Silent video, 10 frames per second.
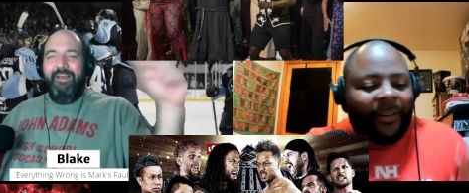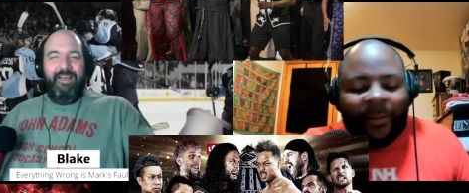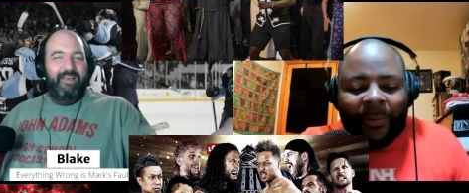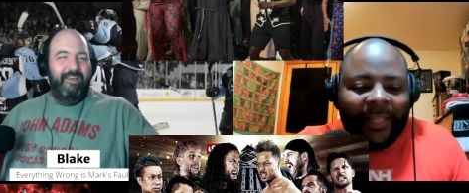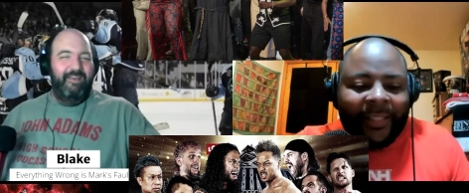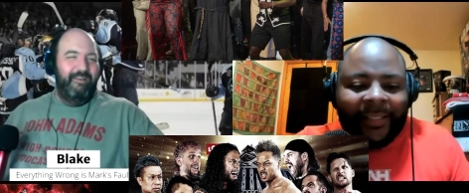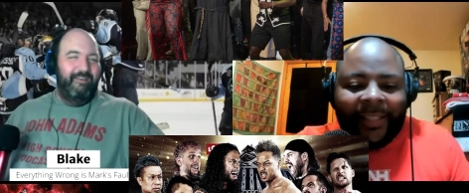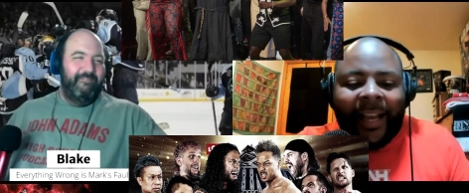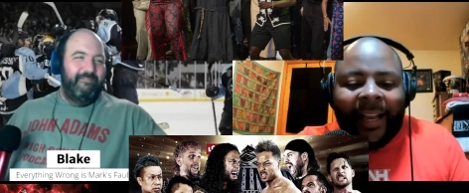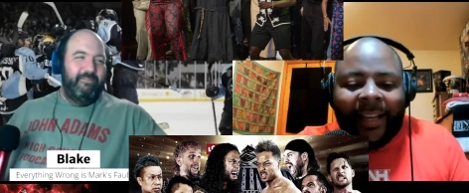Speaker 1: quick
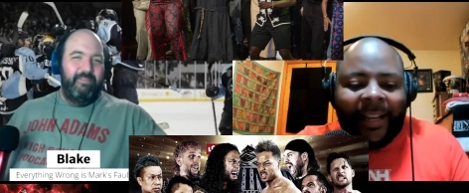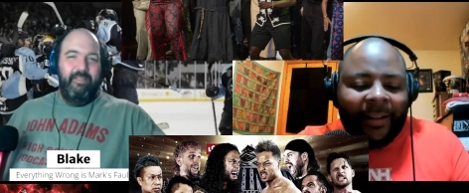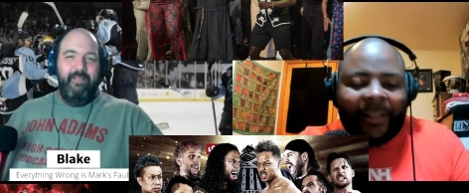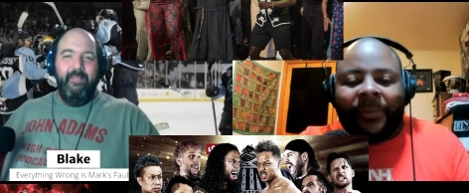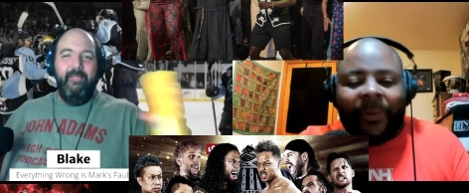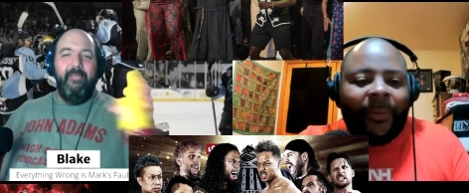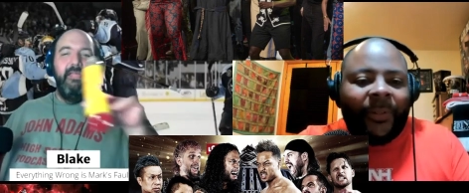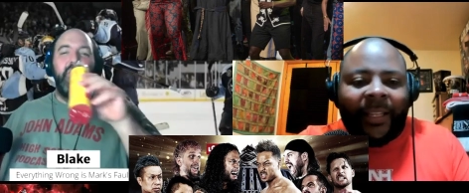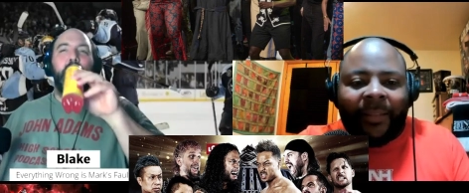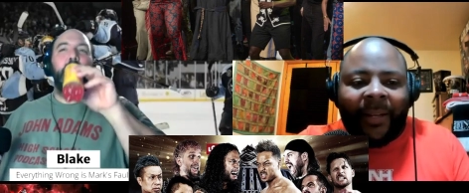aside, because uh, we're
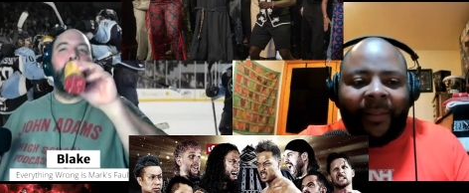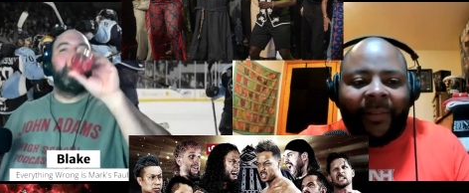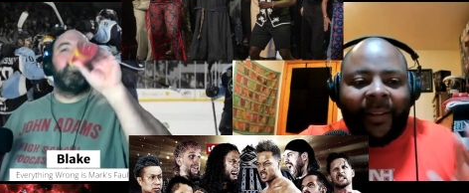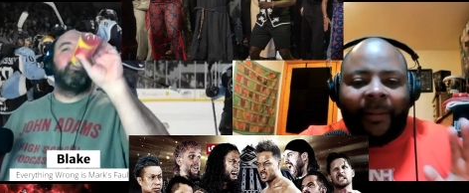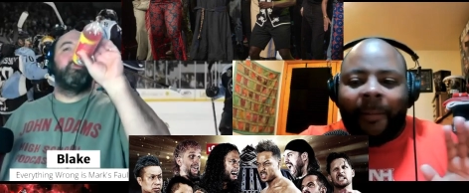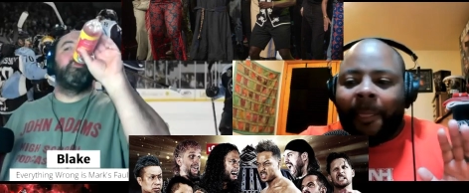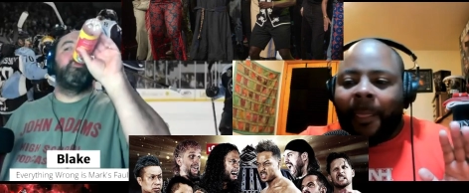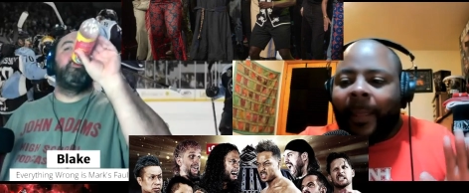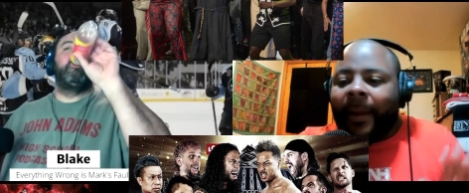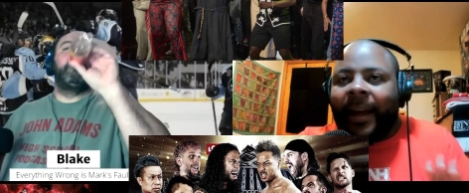almost at the main event.
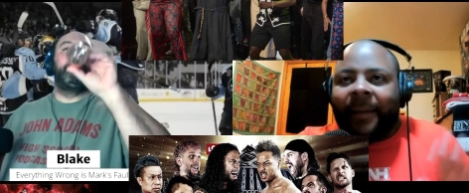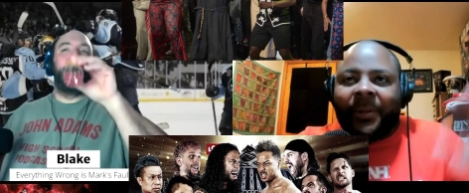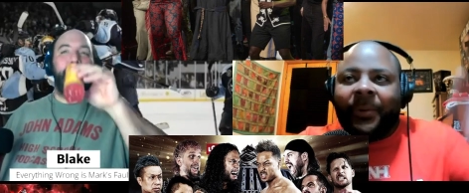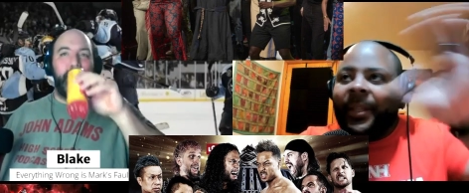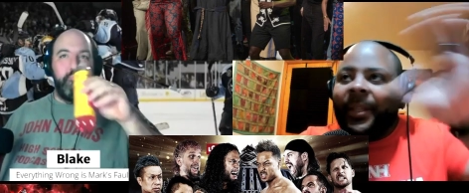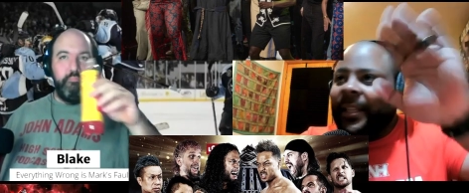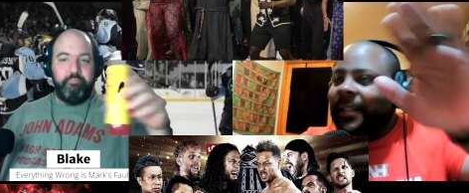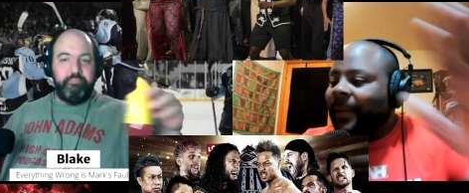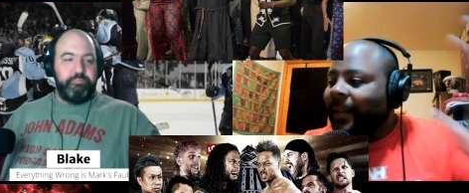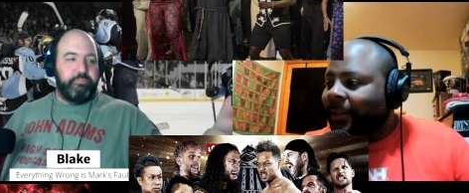I'm doing these
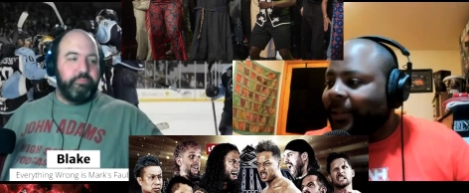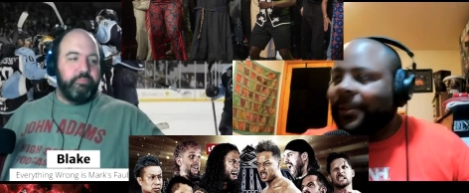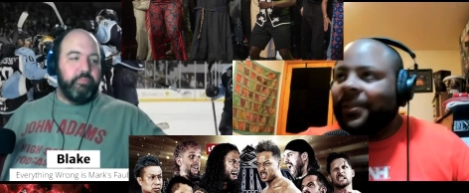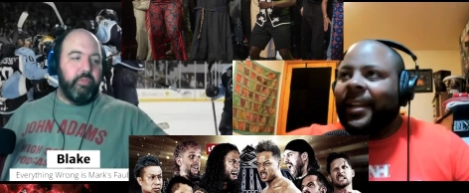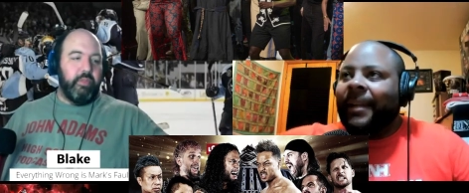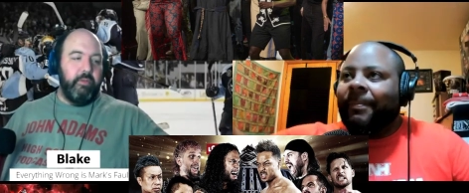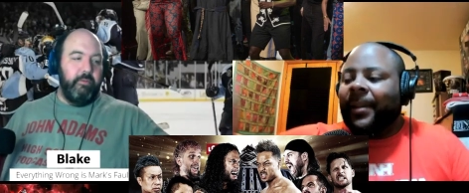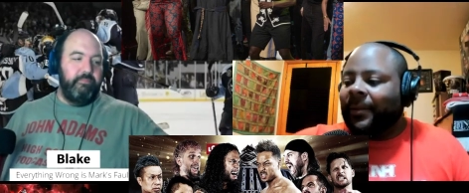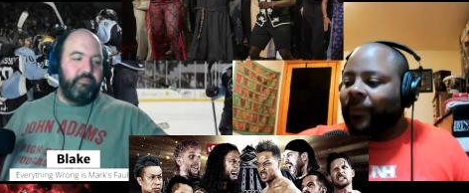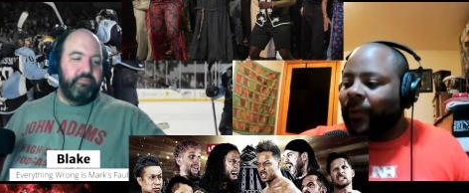miniatures, and I
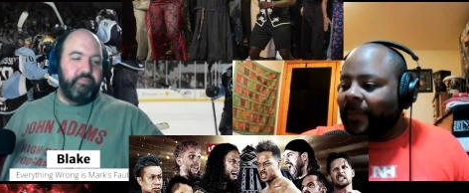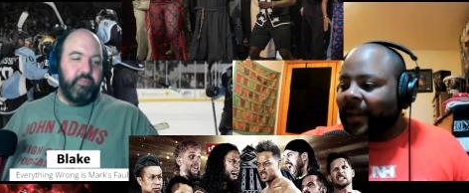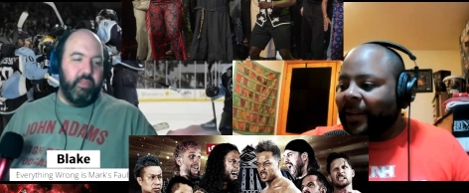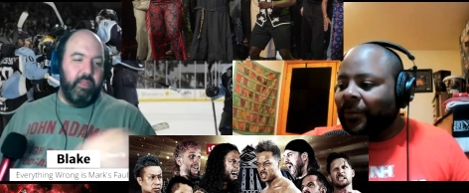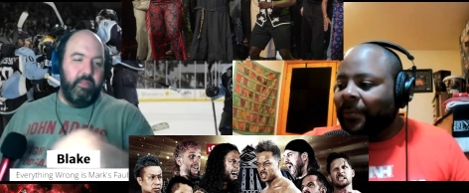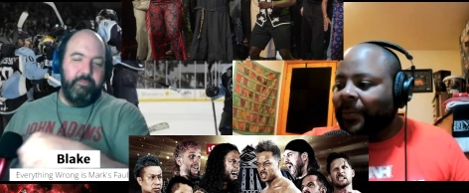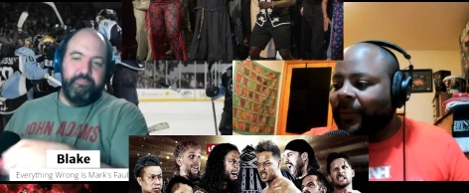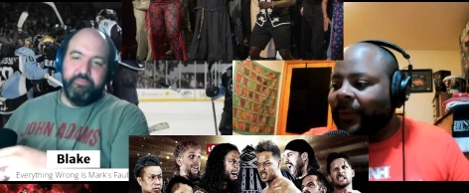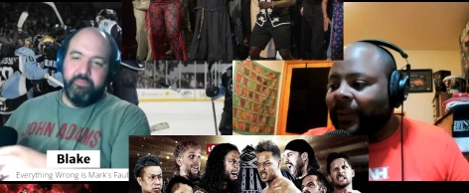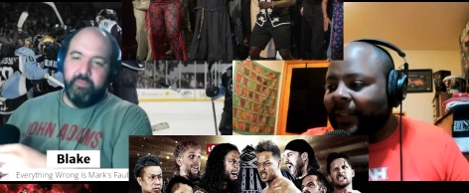picked one of my groups
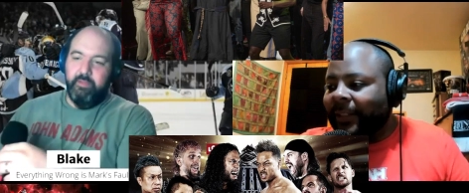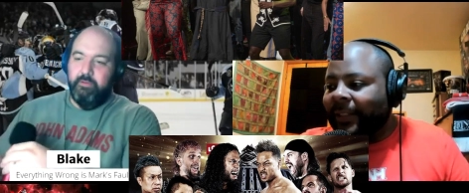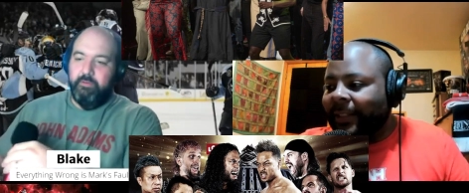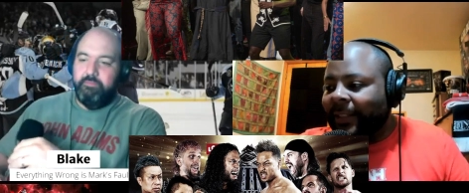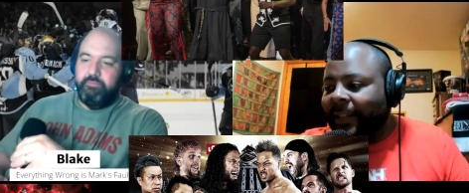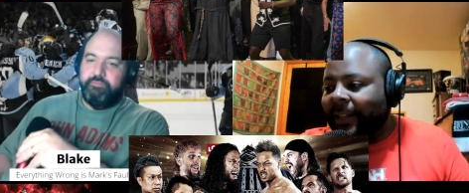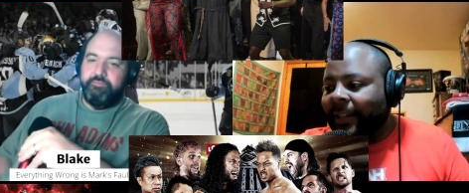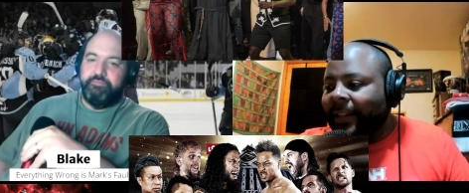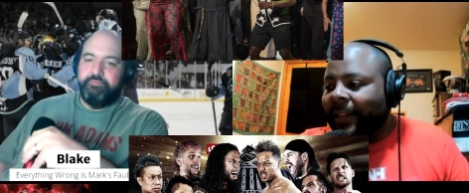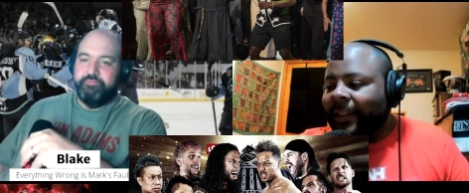for this. Is uh,
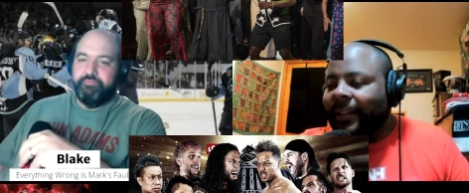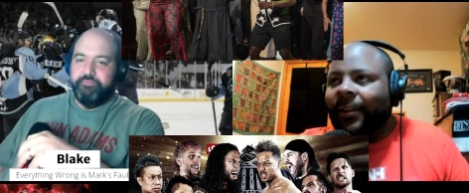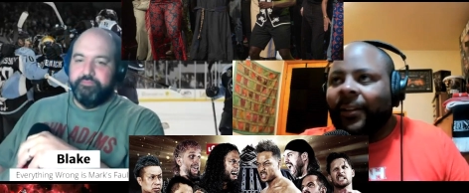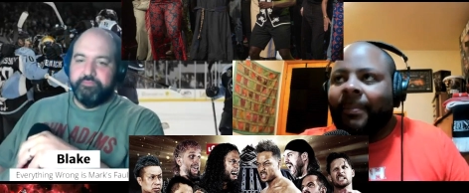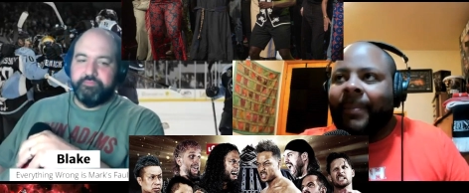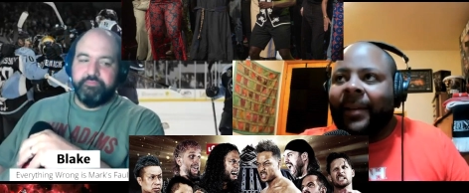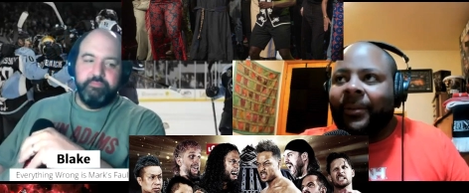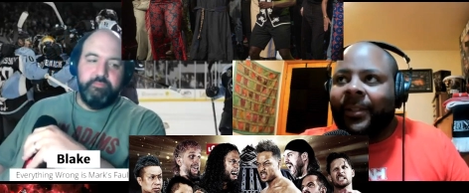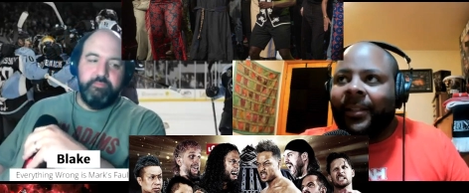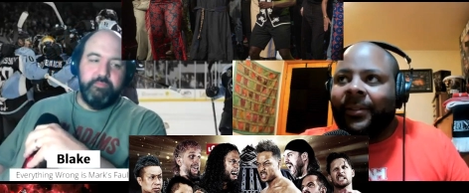they're called the Battle
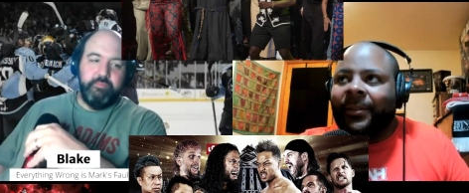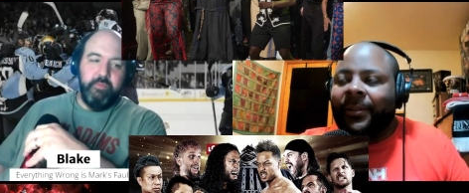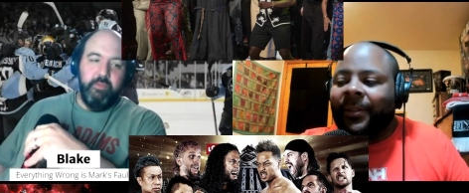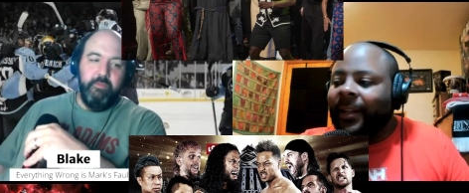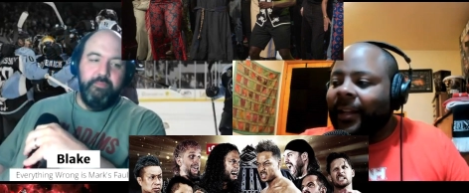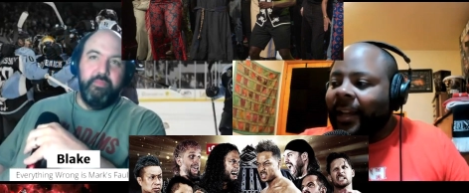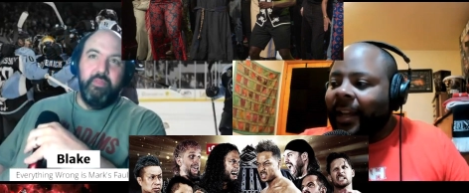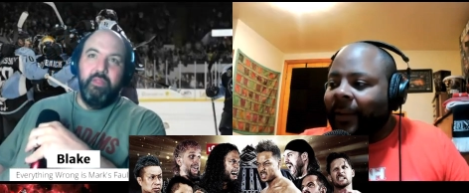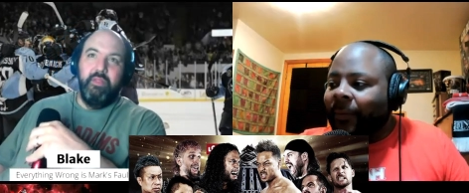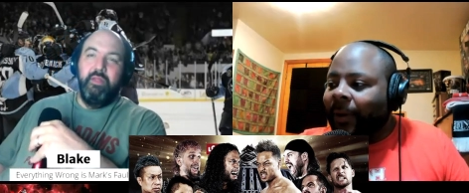Sisters,
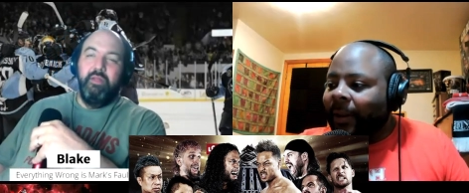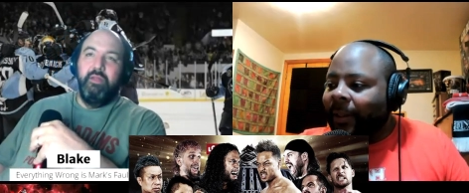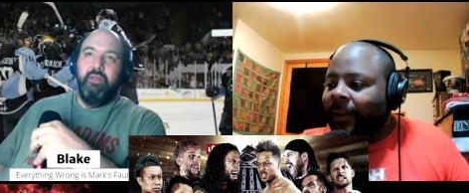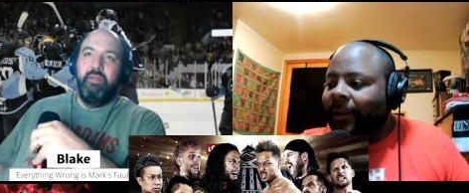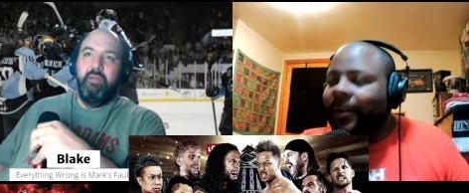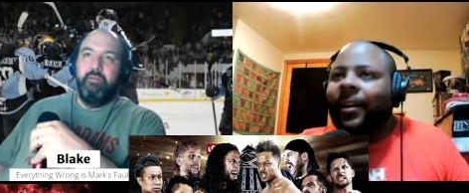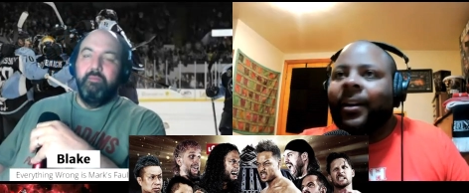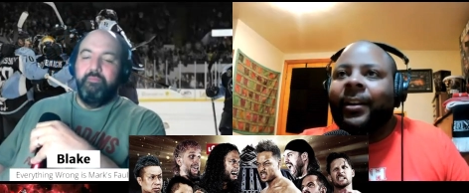and one of their uh